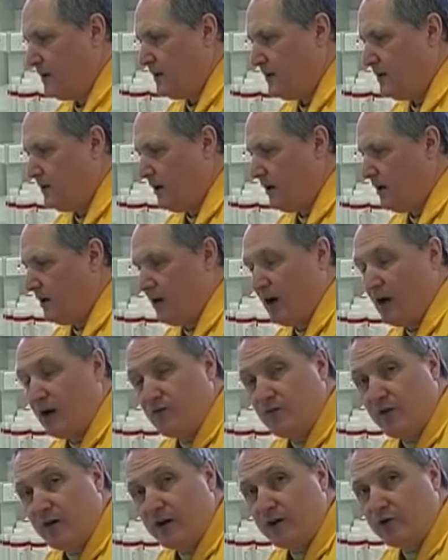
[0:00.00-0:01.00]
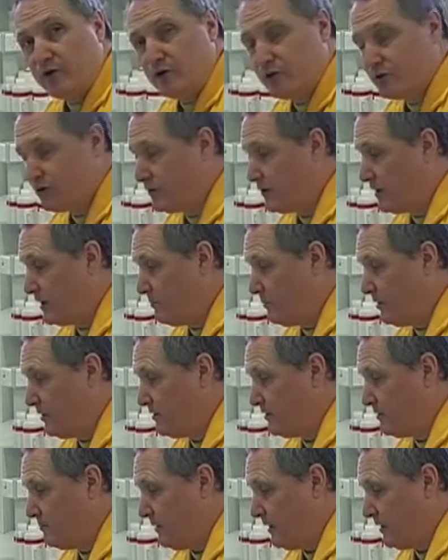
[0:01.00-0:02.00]
Now, very crucial thing
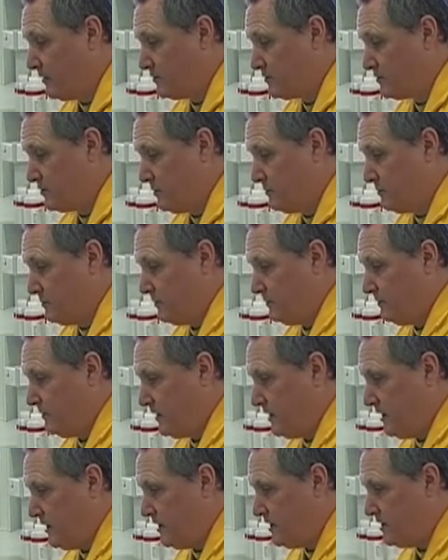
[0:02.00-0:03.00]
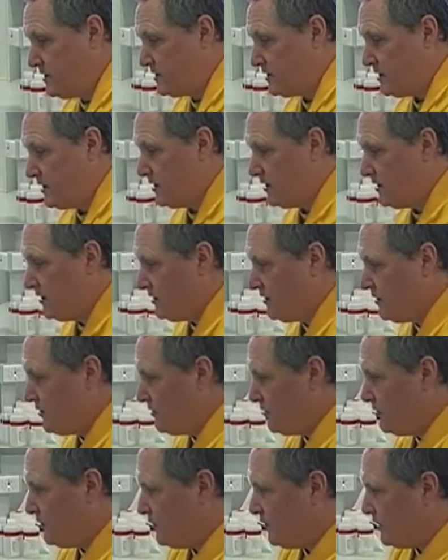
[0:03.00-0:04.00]
about the microscope is
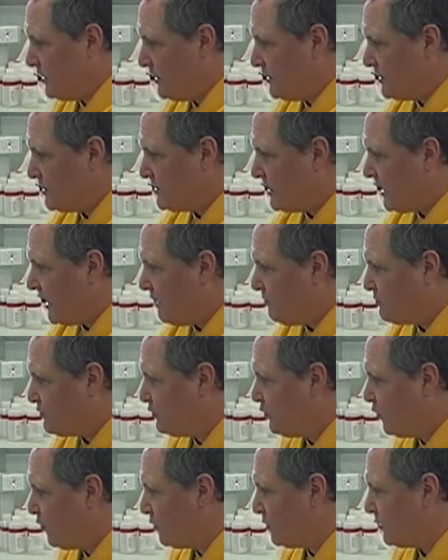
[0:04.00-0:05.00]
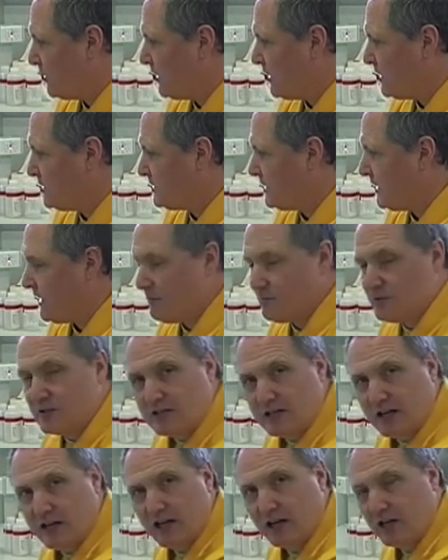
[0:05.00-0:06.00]
the times 4 and times
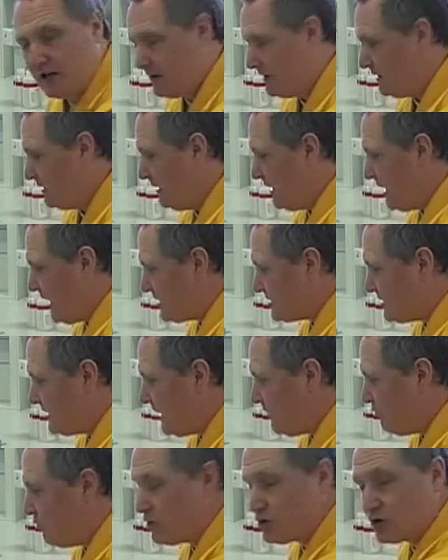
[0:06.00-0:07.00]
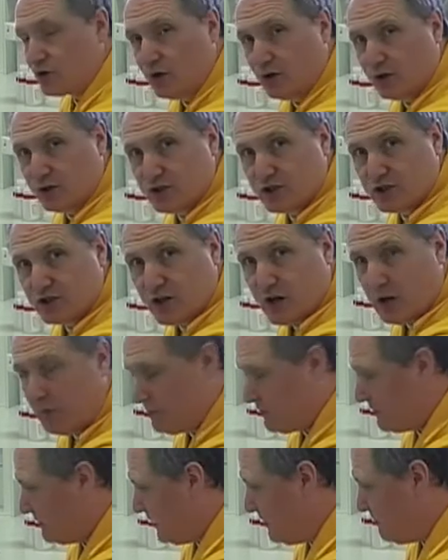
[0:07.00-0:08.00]
10 actually have what's called a
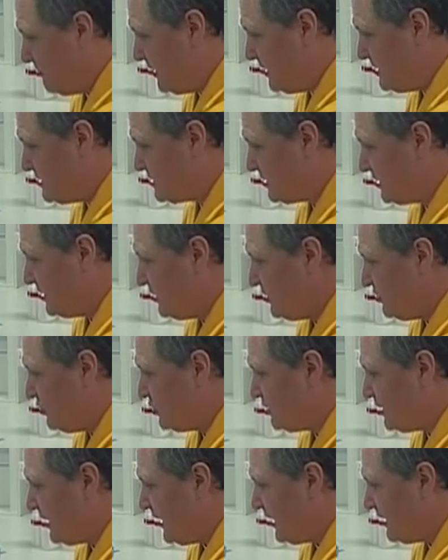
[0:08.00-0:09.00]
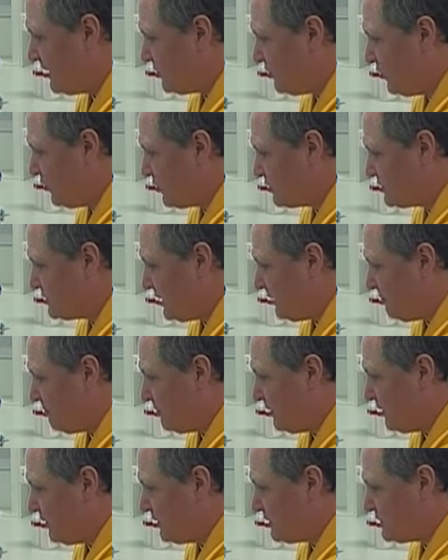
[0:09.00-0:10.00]
stop. That means you can't focus up
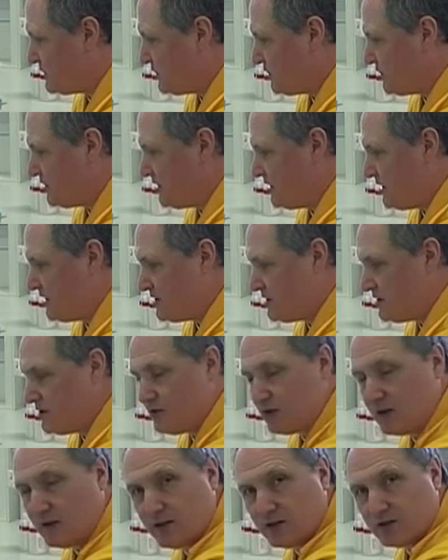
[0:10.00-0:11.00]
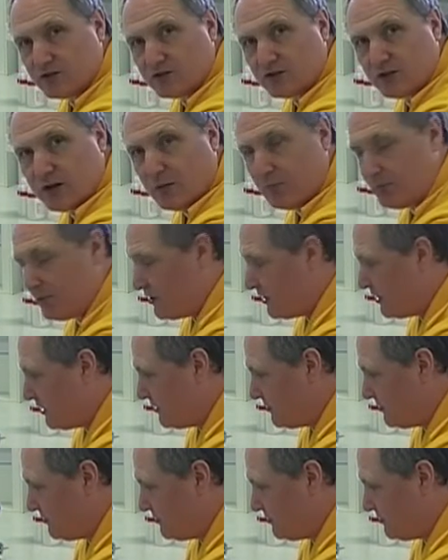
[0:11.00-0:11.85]
beyond a certain distance, you can hit stop there.